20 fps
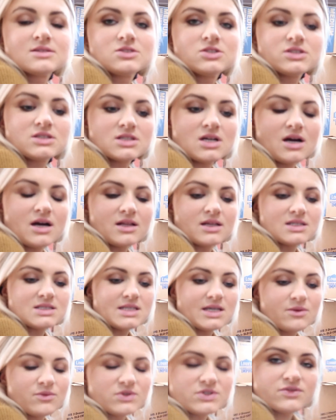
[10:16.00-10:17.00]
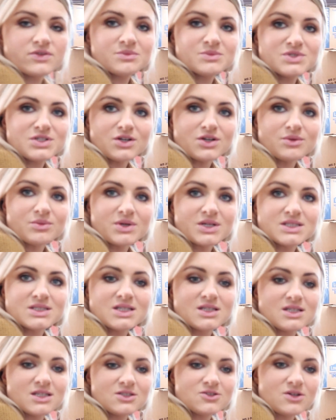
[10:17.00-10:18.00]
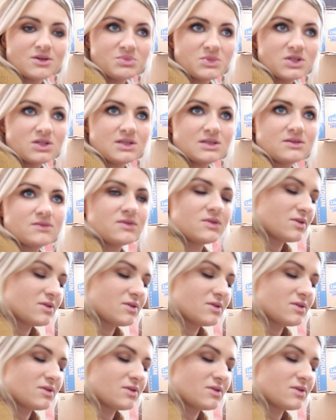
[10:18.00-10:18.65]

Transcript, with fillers: Just got a sandwich from Starbucks and he dropped it on the